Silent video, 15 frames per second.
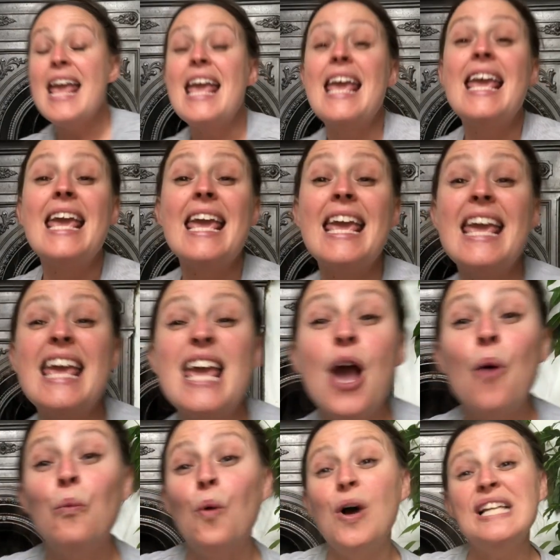He
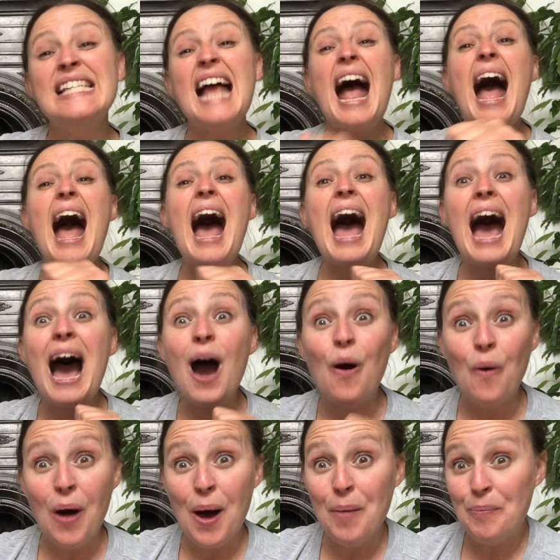was
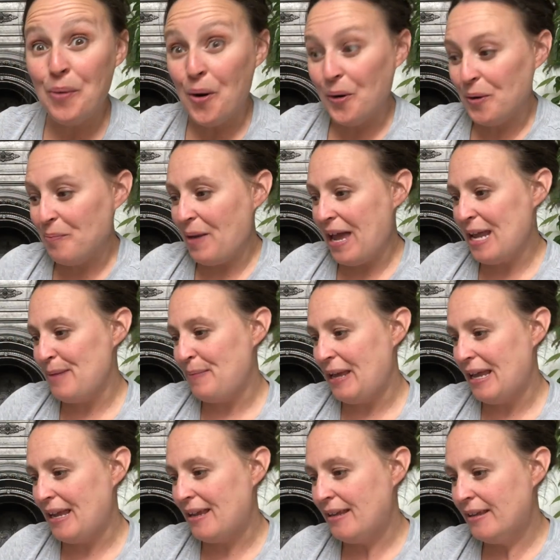our bog
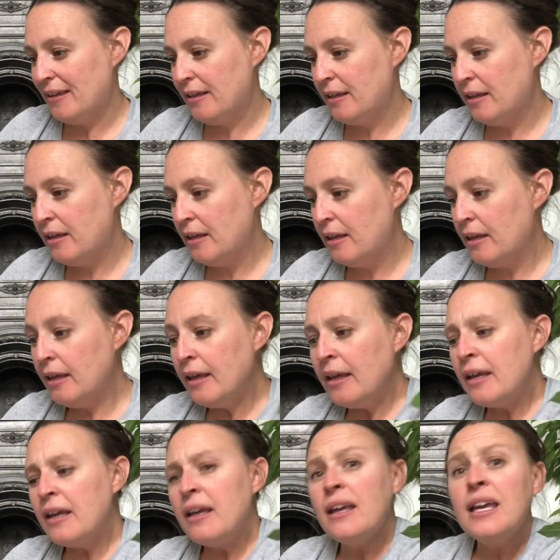baby.
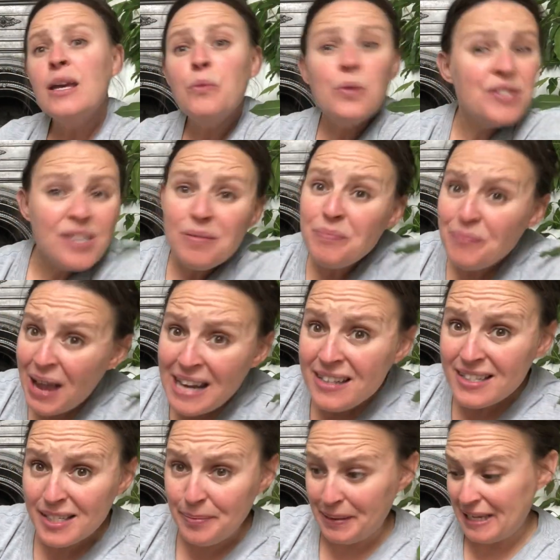He wasn't
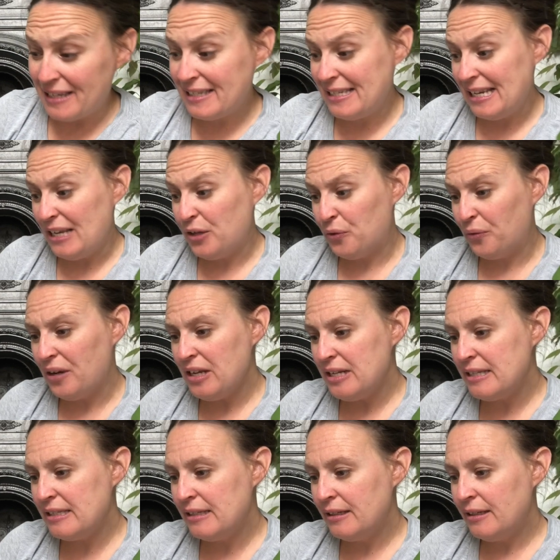meant to be a
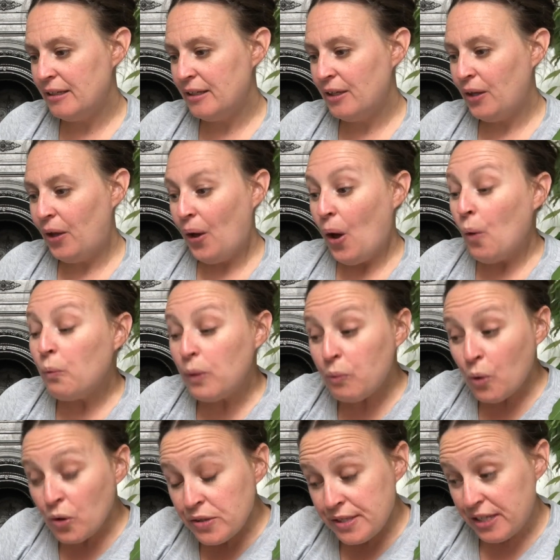secret. We
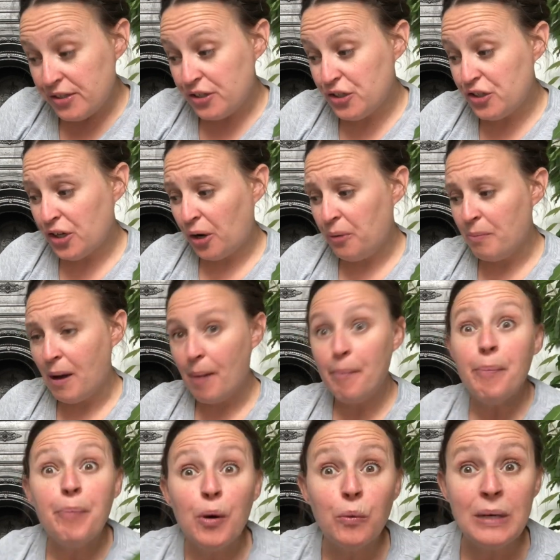wanted to show
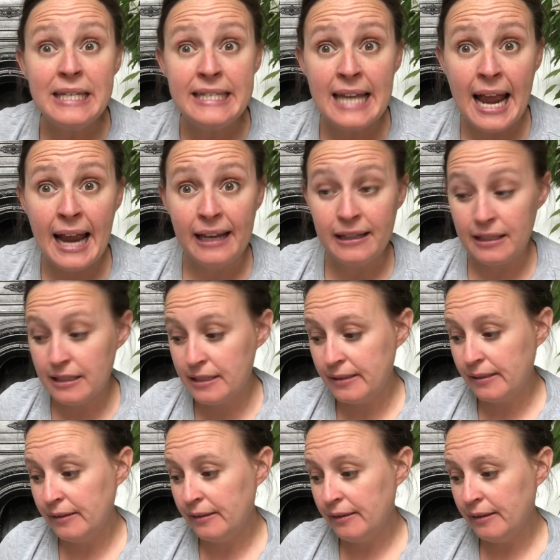Mum, but we
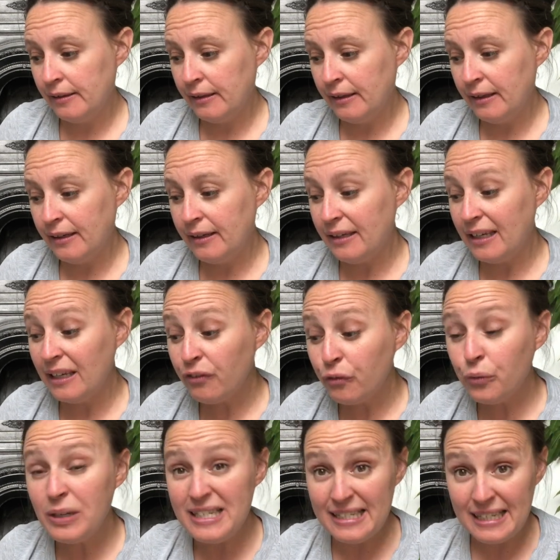daren't. If
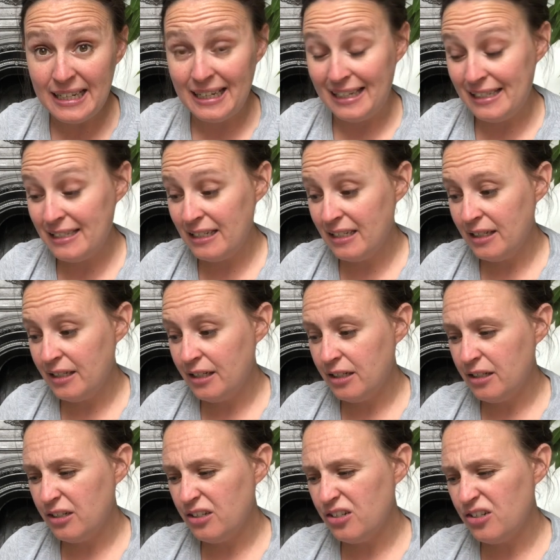we did,
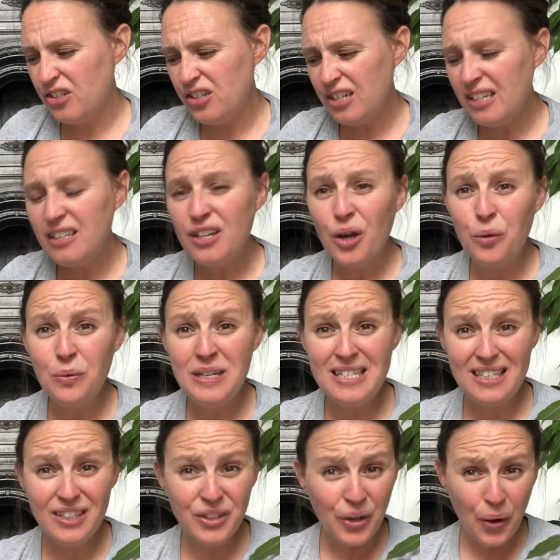she'd know we
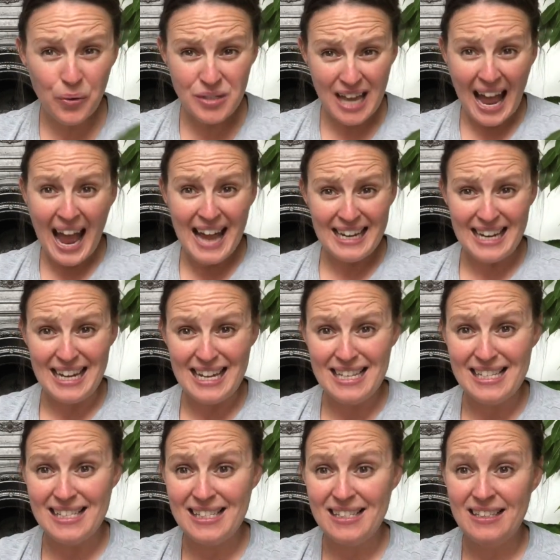didn't go to
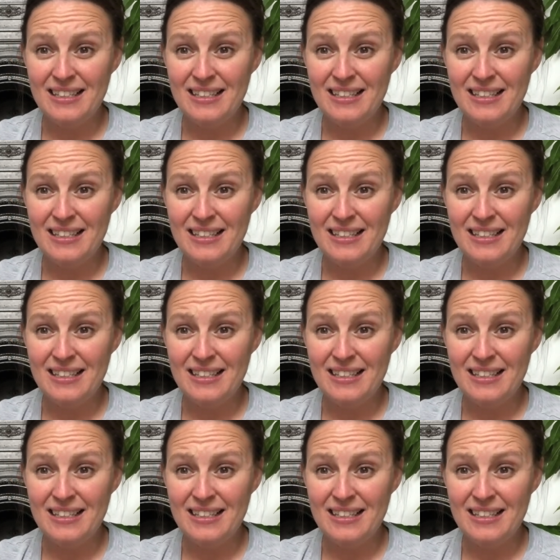Annie's.